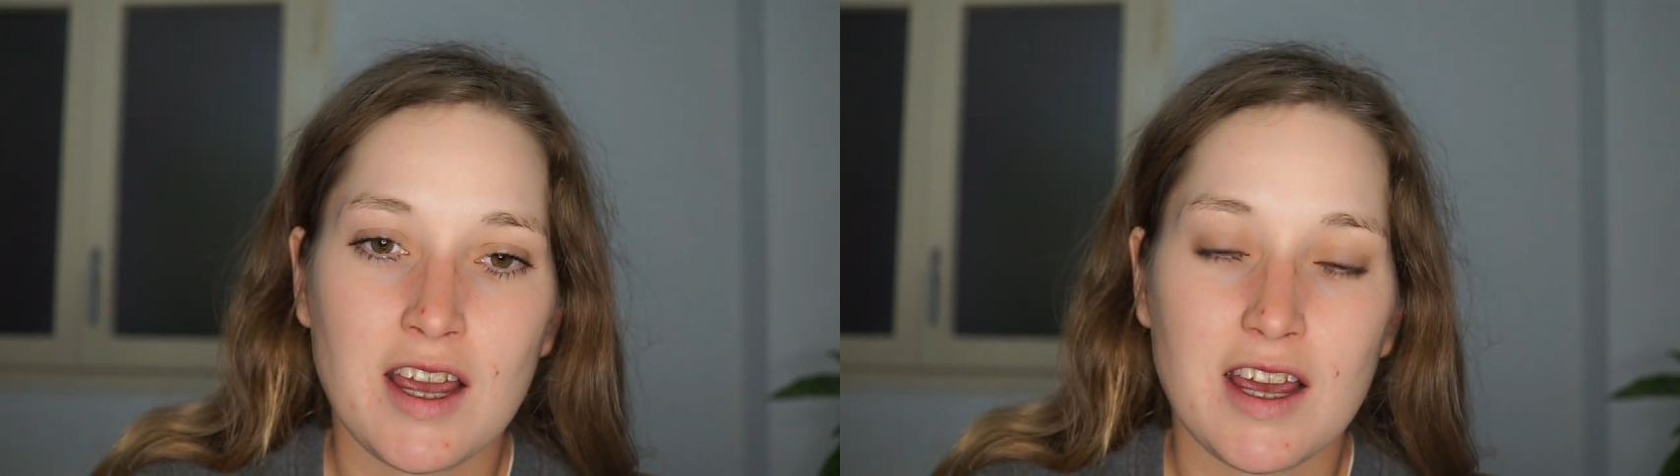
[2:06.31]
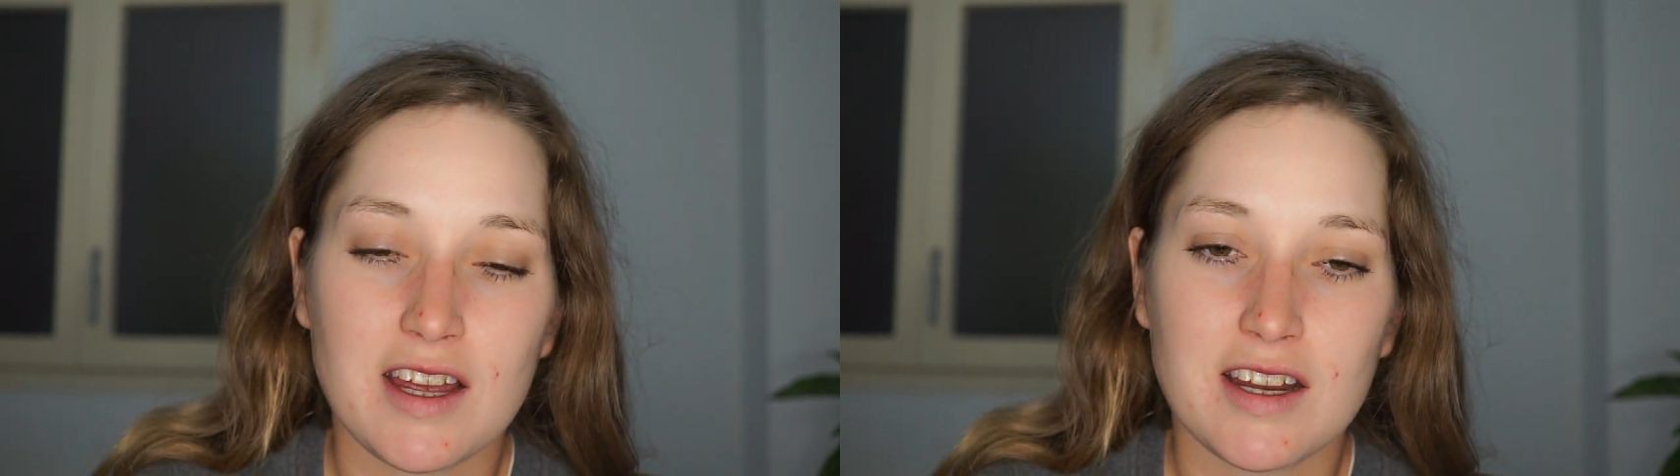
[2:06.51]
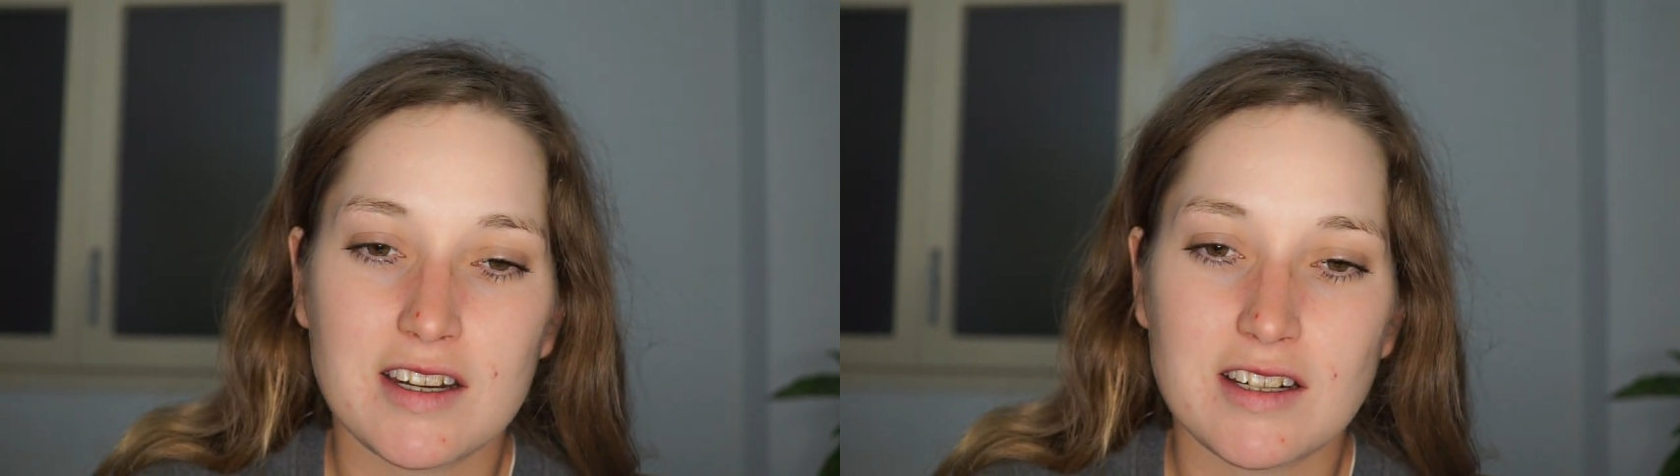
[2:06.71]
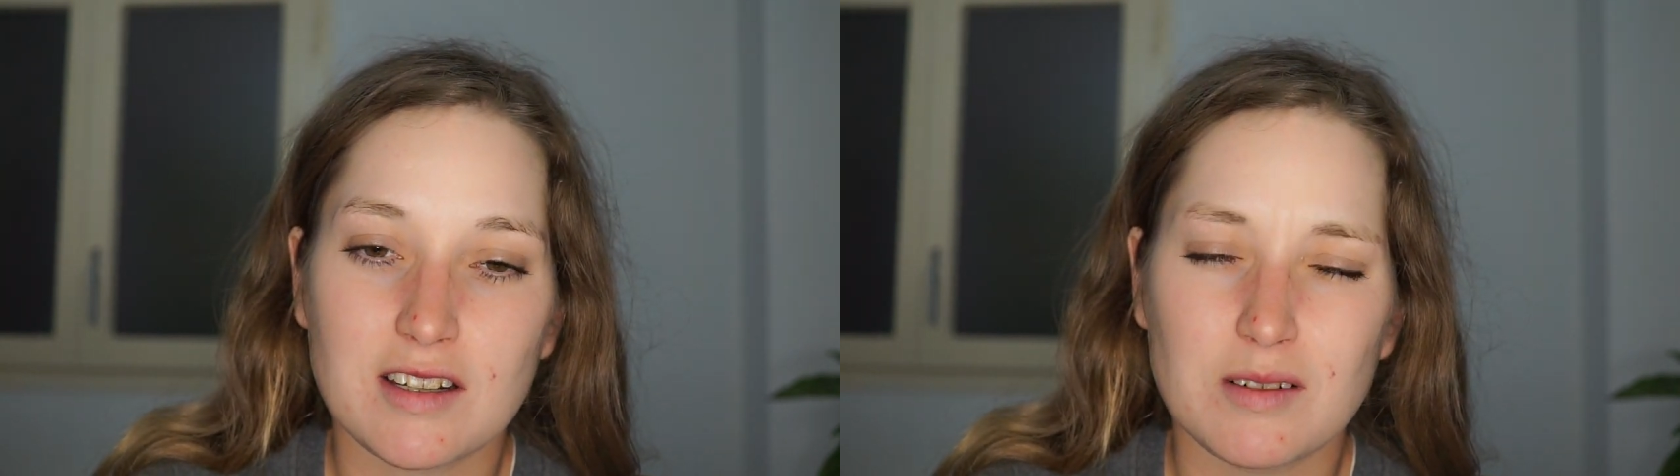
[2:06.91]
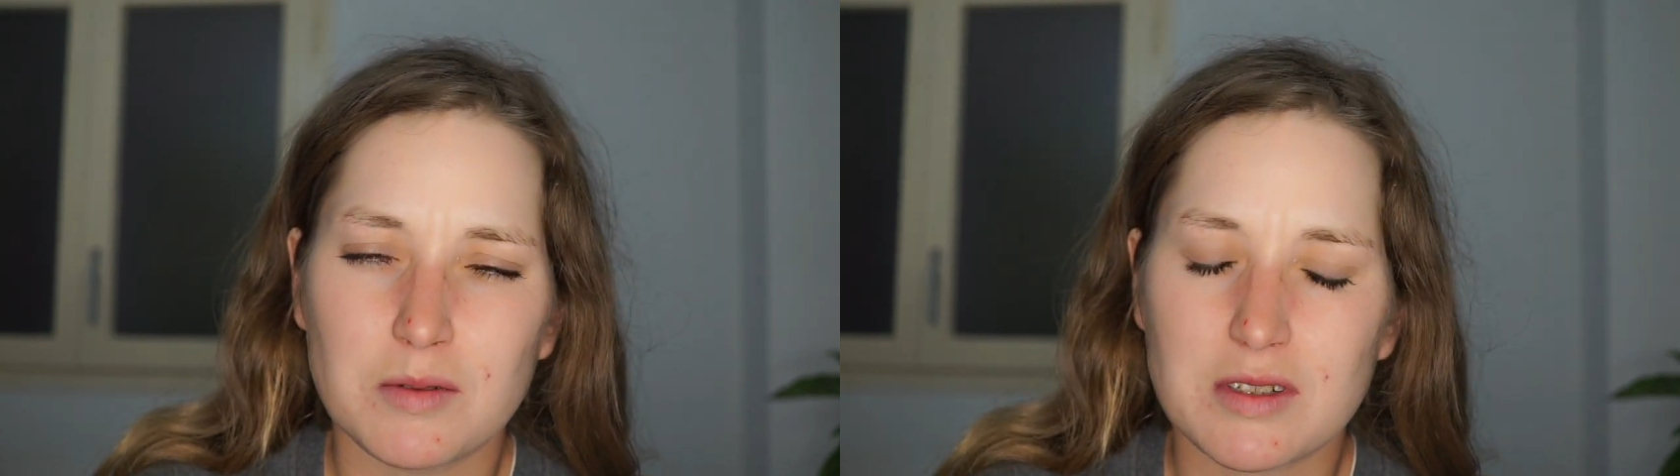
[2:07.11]
And
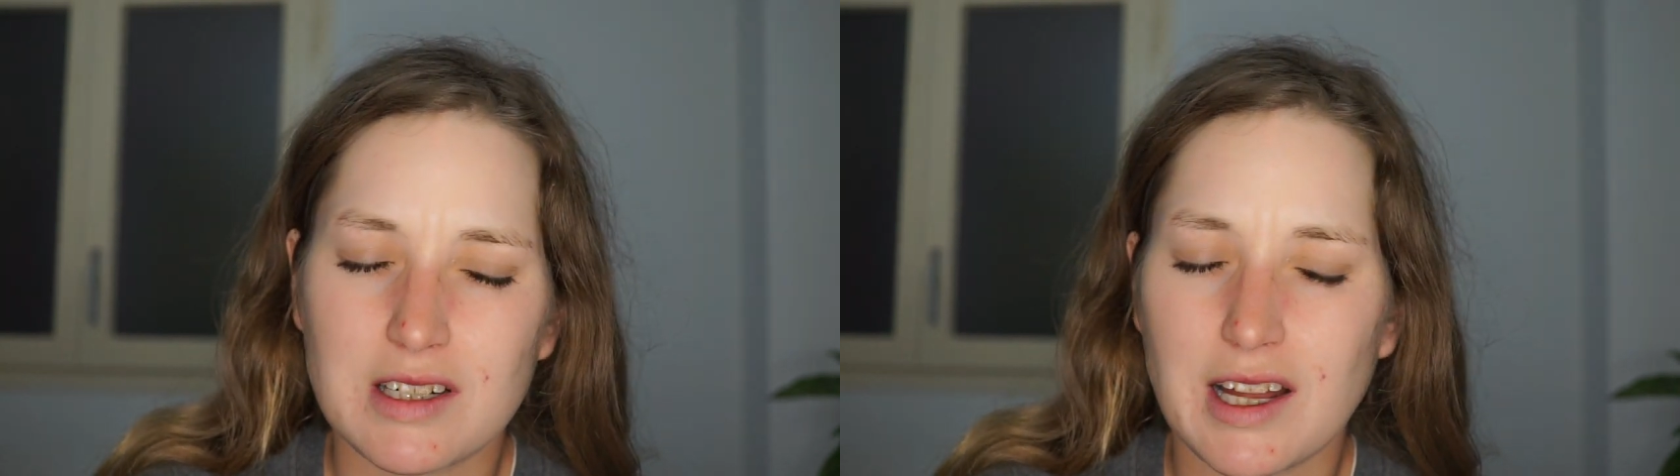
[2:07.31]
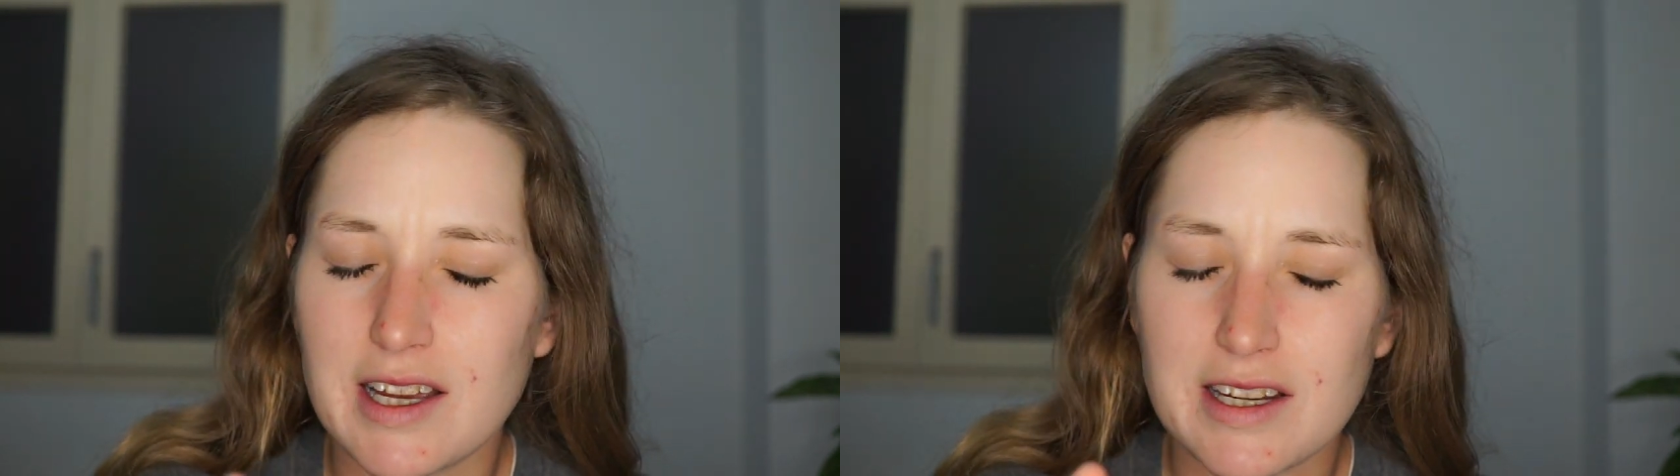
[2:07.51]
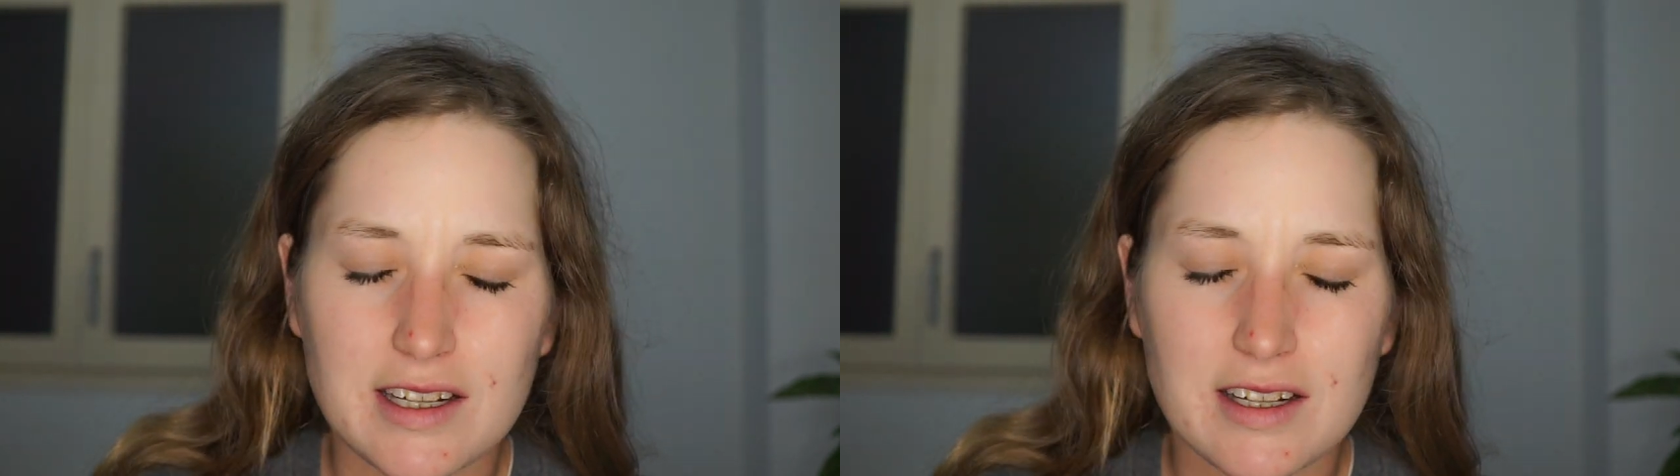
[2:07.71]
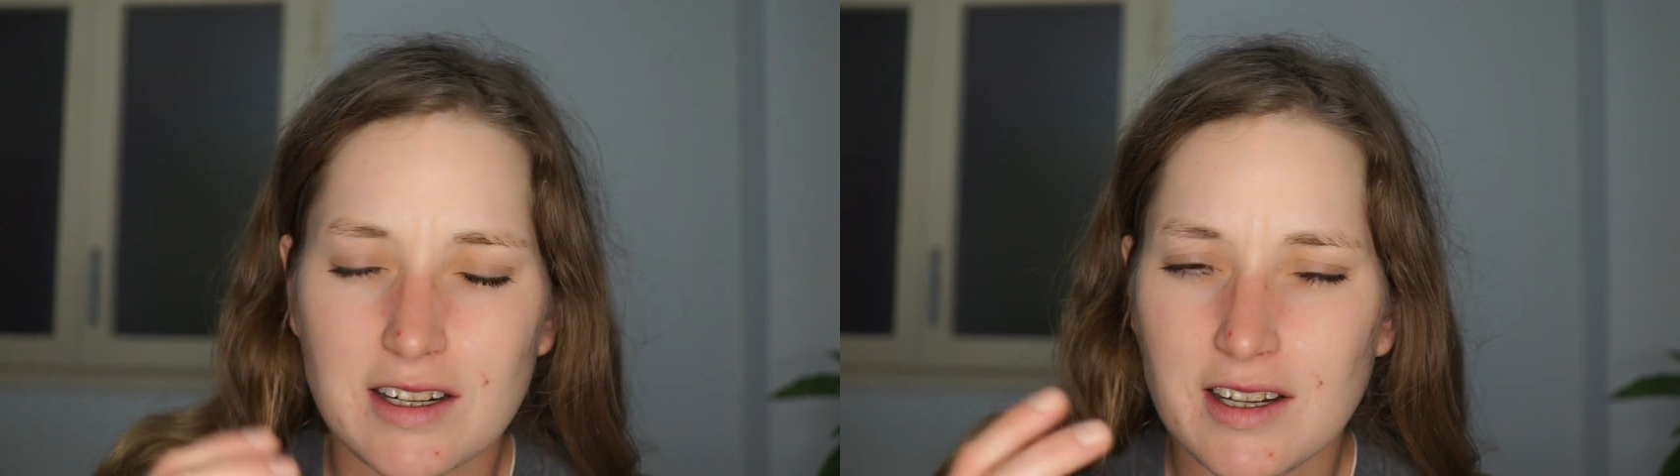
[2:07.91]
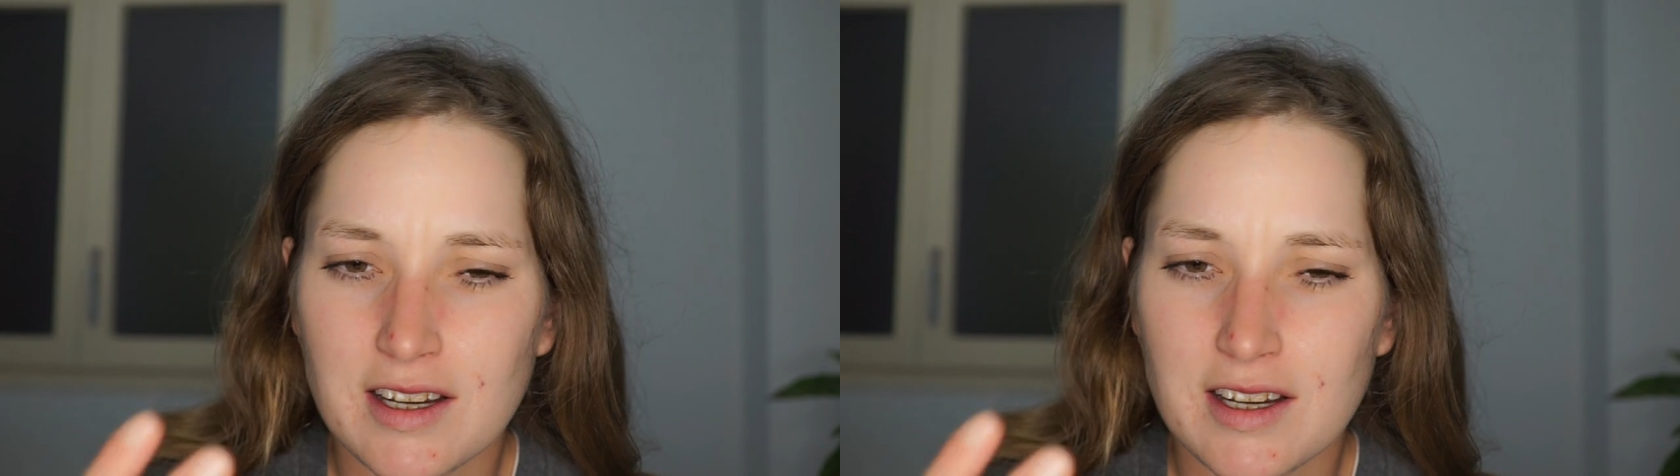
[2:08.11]
it was like,